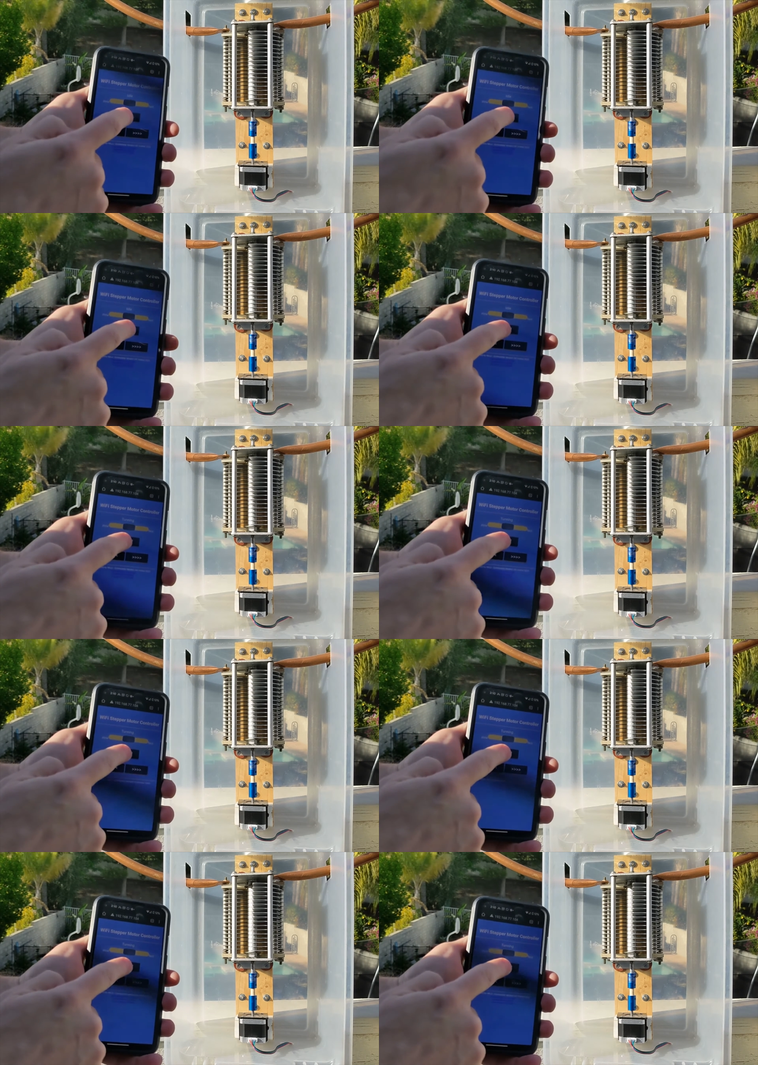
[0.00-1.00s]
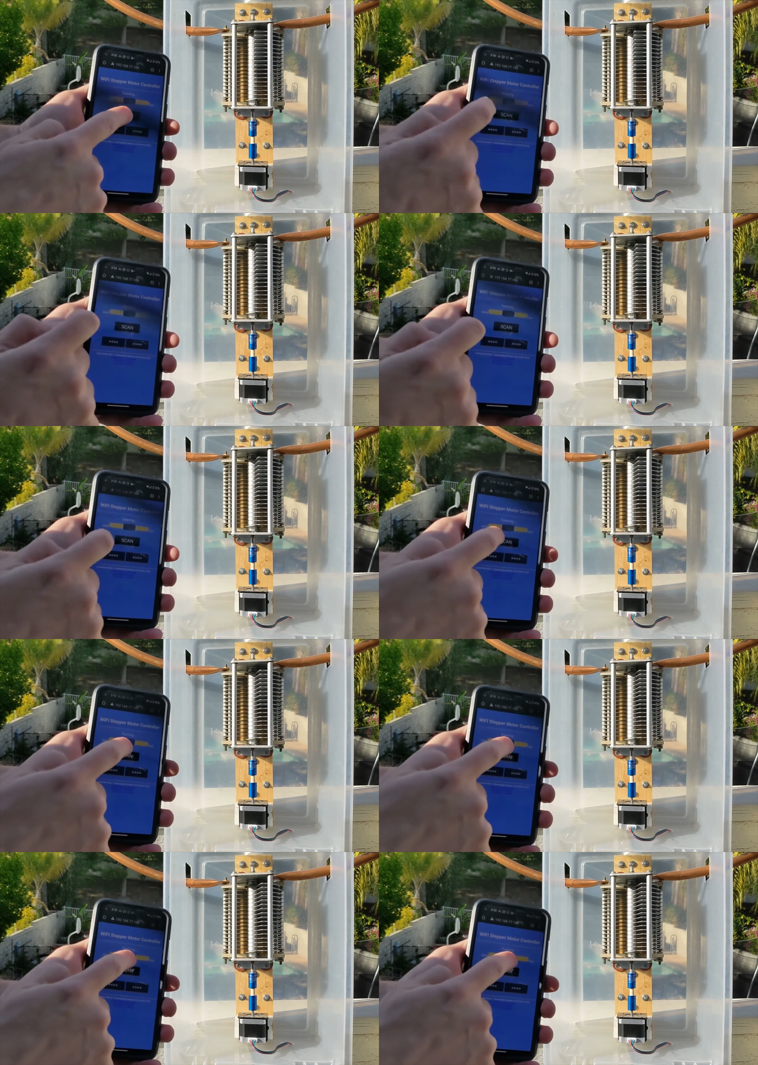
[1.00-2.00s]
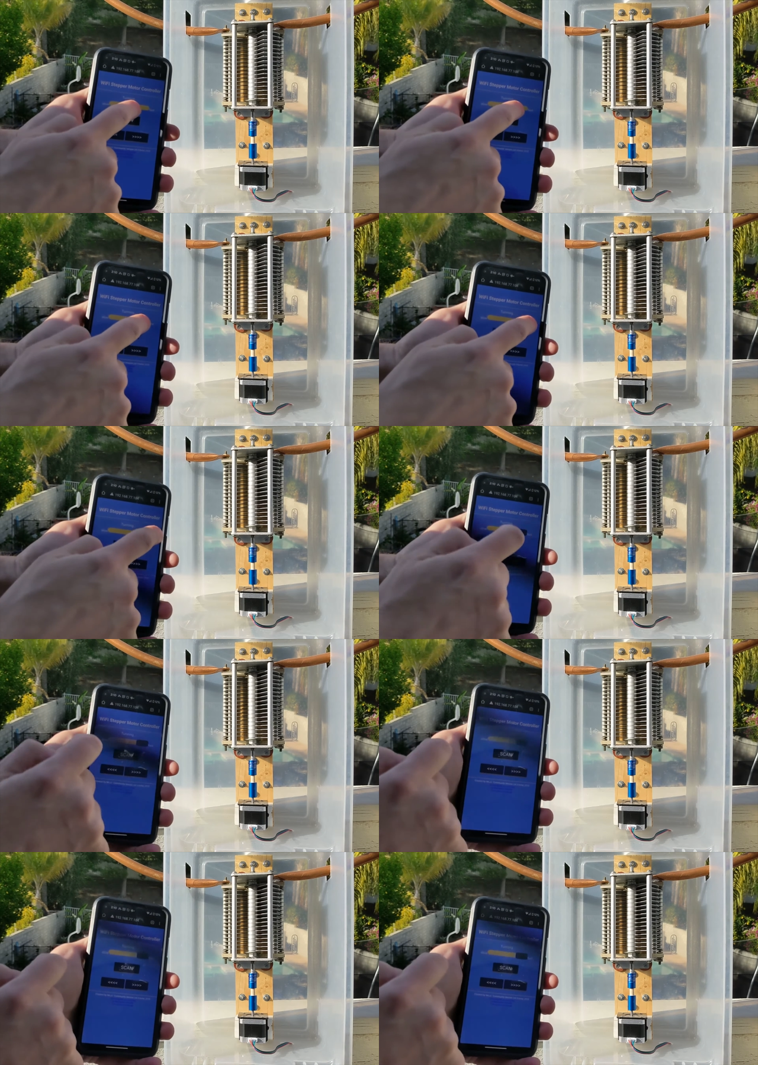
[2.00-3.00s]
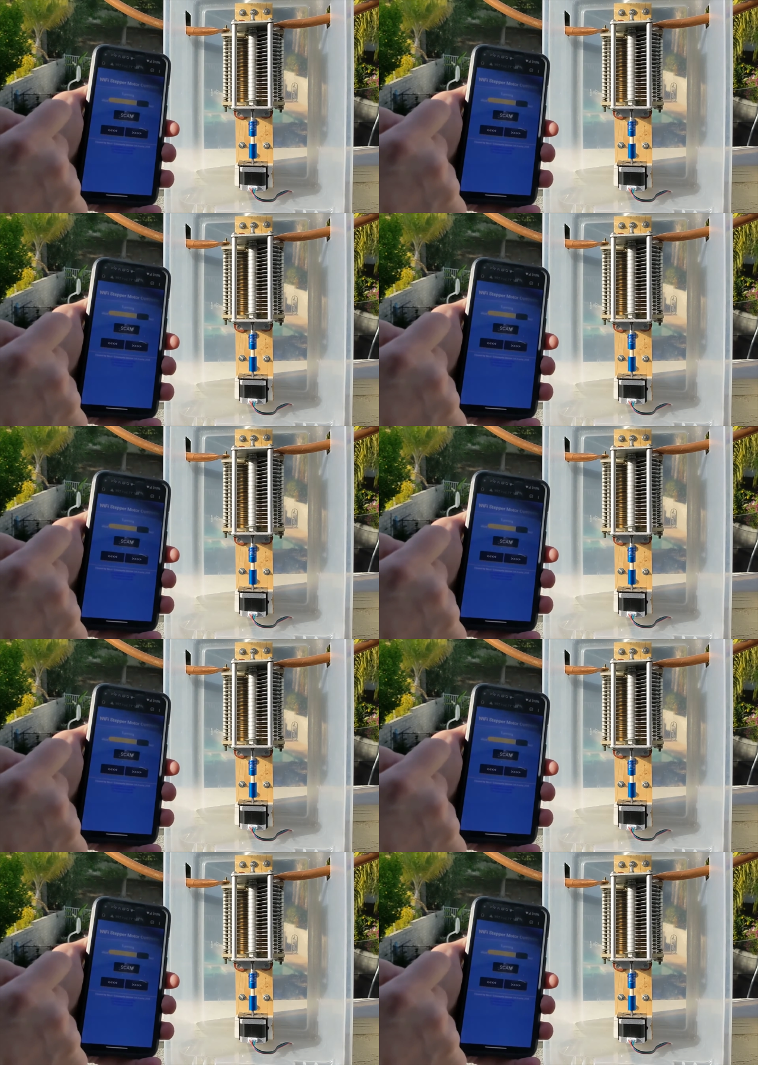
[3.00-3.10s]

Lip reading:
No face is visible, so there are no lips to read.